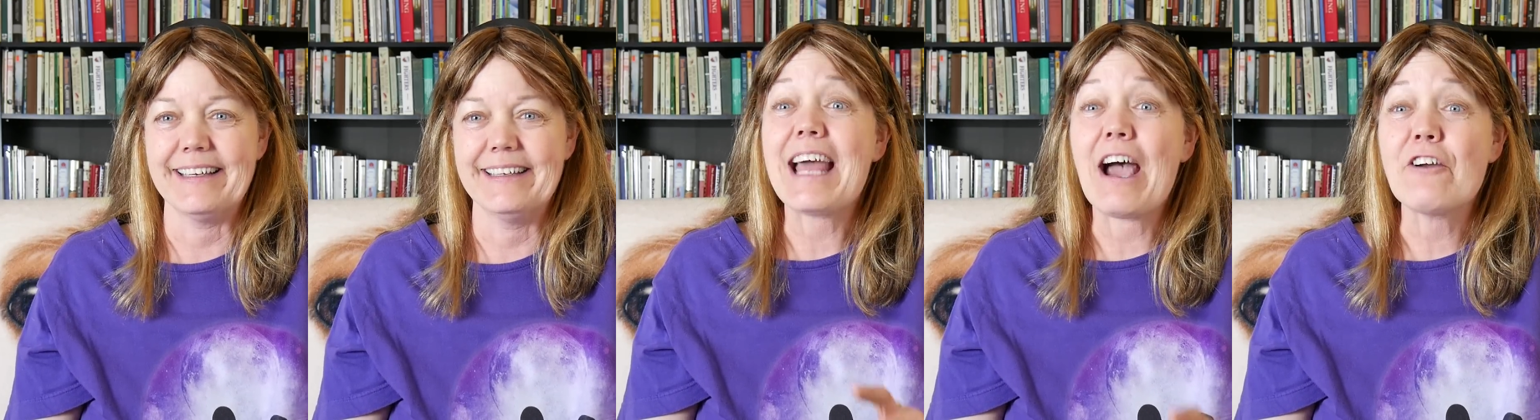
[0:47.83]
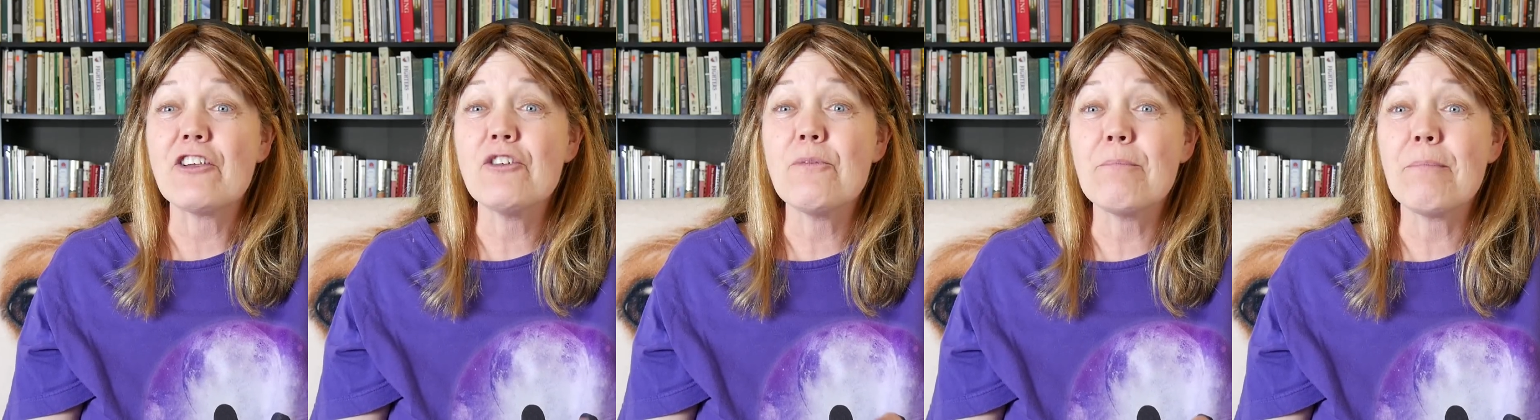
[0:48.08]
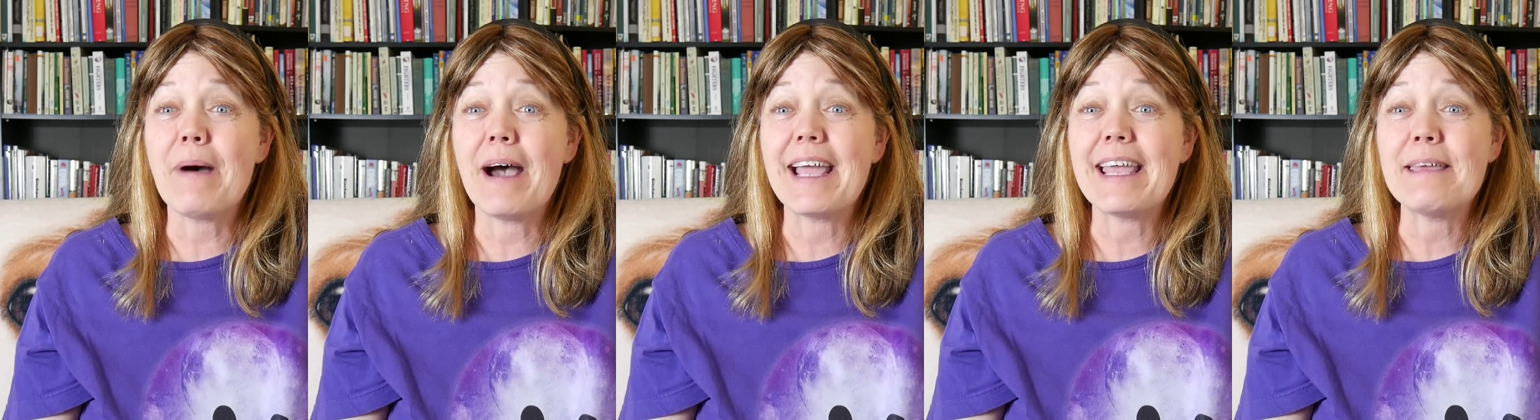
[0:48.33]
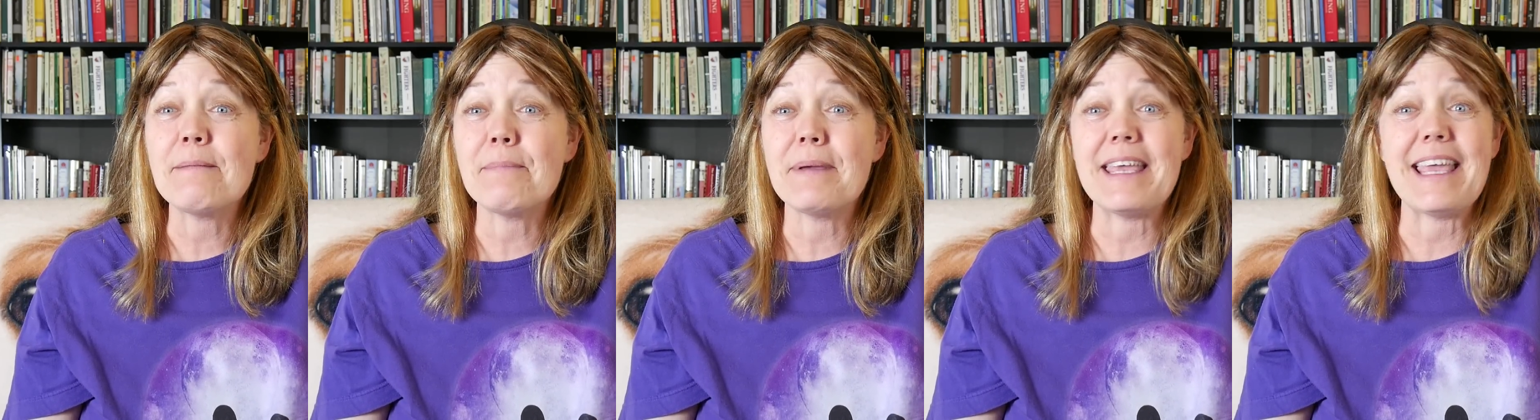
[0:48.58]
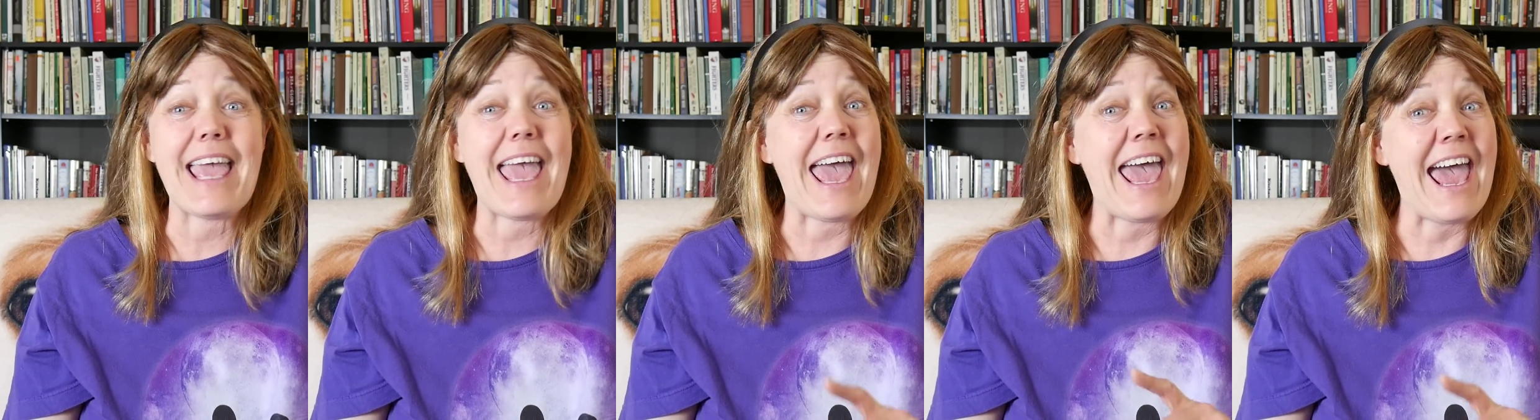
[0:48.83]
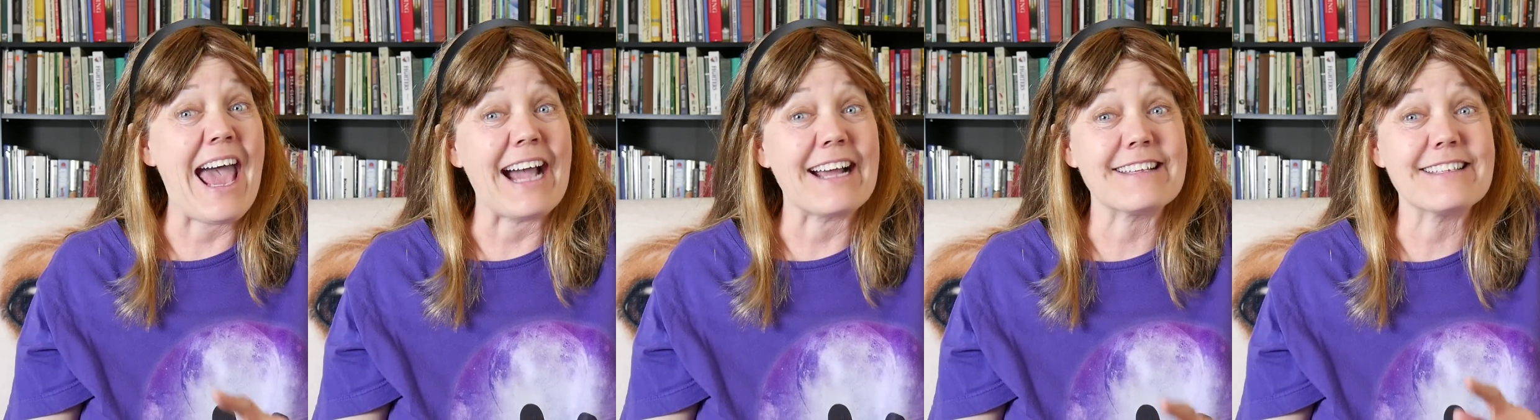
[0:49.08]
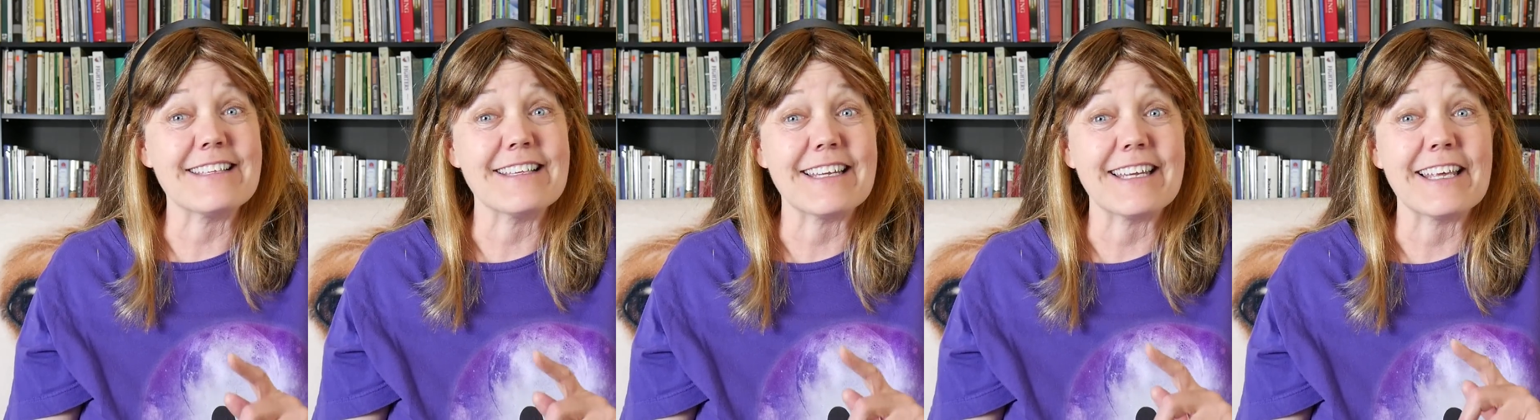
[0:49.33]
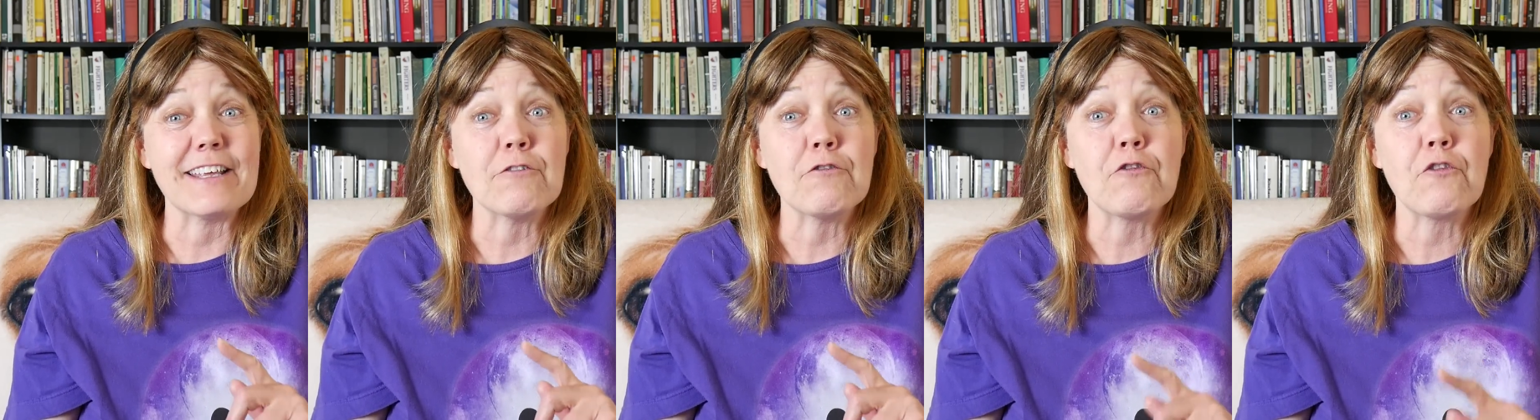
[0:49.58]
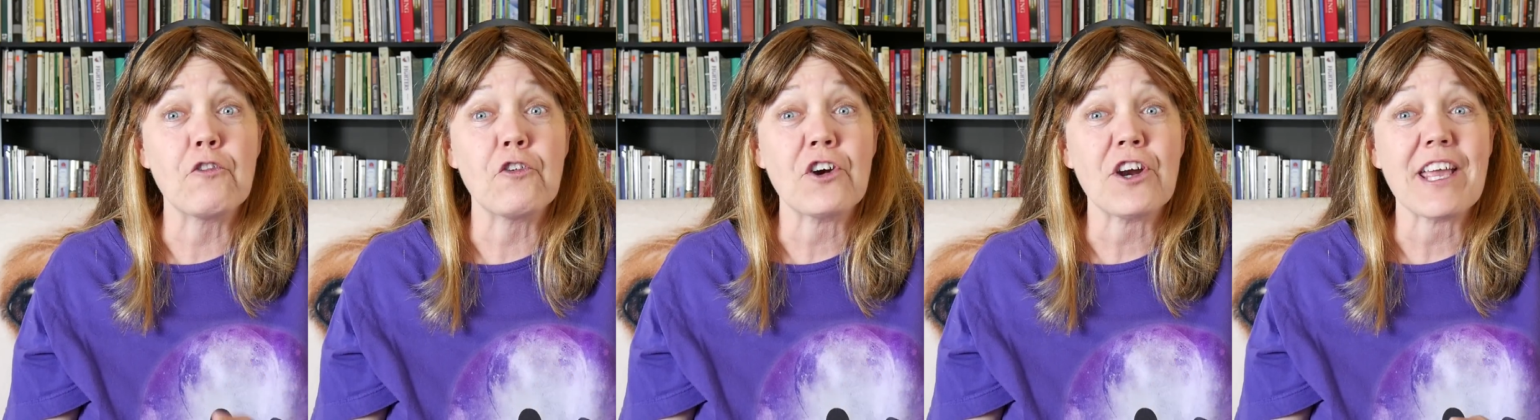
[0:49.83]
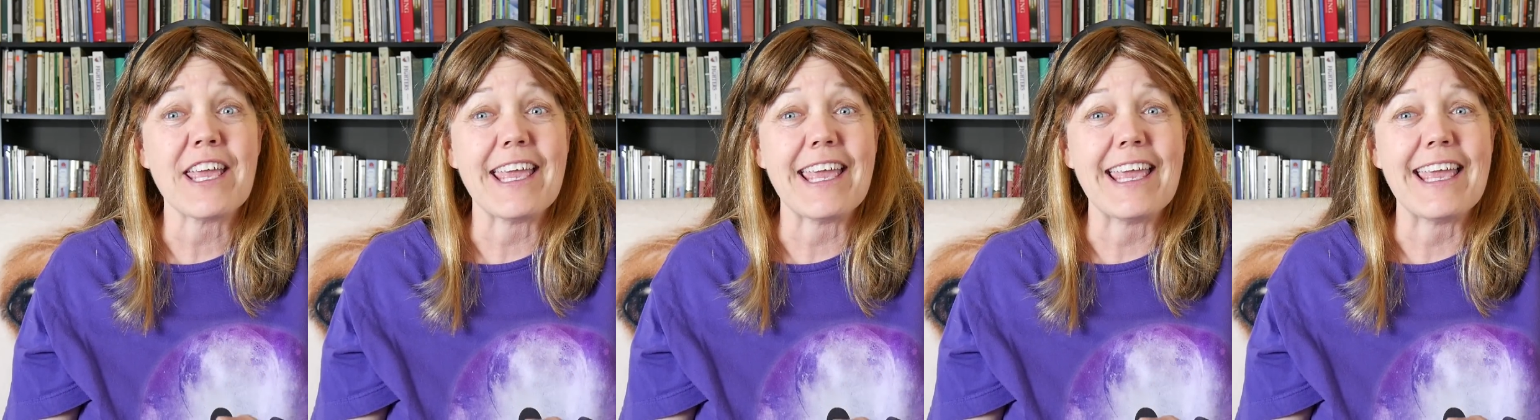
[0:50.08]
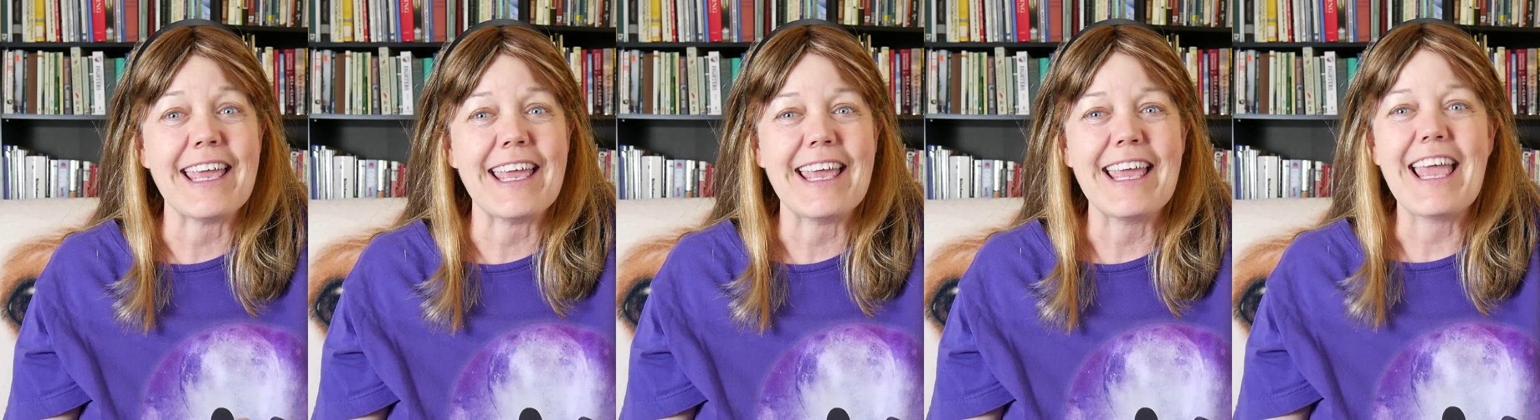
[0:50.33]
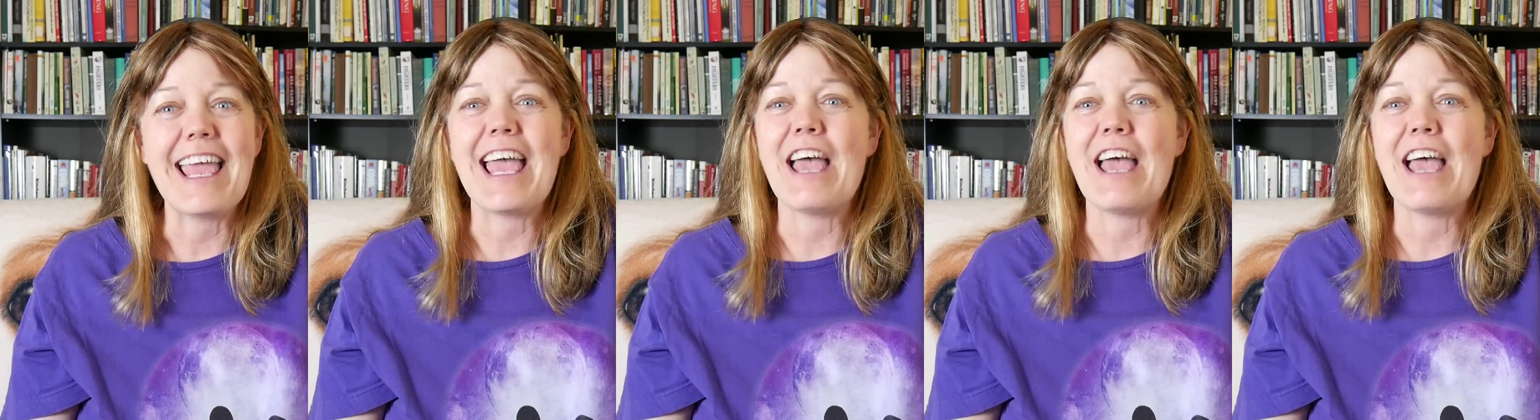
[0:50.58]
Now you might be accident free